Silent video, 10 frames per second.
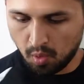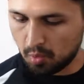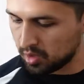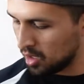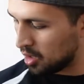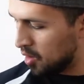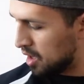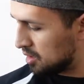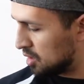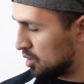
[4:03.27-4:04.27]
what we're gonna go
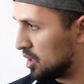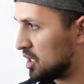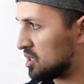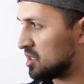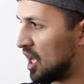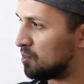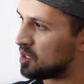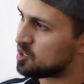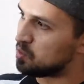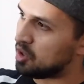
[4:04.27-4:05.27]
ahead and do is tape the
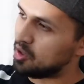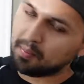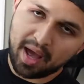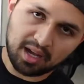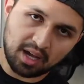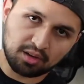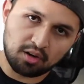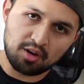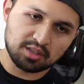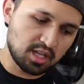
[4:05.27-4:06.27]
spoiler back on the
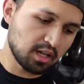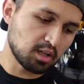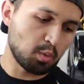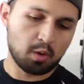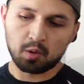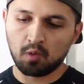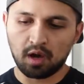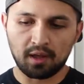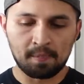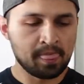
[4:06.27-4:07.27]
car exactly where we
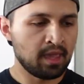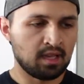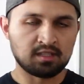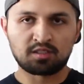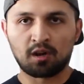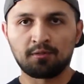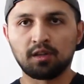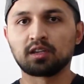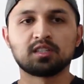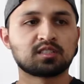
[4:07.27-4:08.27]
want it and start
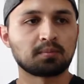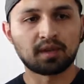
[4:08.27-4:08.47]
filling in some